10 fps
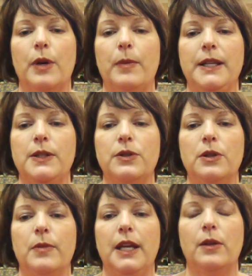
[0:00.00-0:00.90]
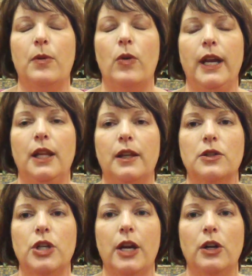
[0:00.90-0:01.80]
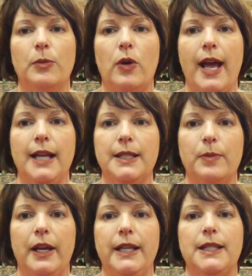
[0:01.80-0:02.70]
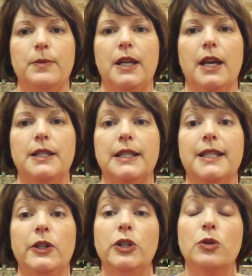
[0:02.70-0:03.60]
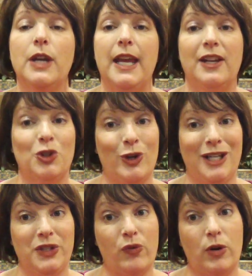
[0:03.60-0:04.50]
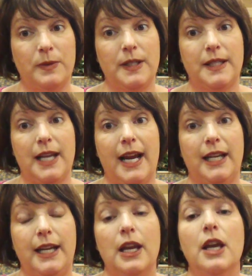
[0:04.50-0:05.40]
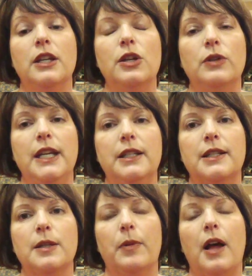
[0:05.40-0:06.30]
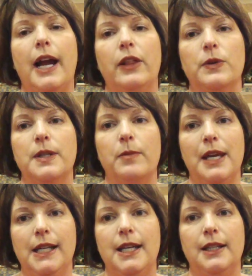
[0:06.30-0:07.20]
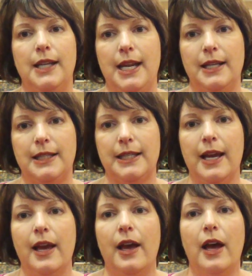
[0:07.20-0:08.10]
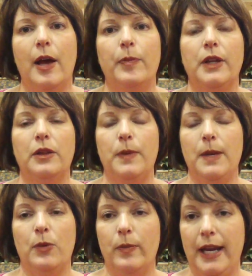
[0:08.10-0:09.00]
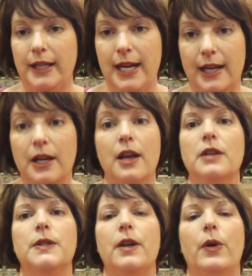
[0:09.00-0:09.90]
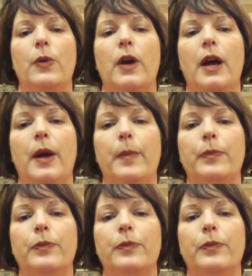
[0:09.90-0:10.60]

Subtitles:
But my student made the point that charitable has a place because until you can transform society, you need to supply those immediate needs that the people may need. So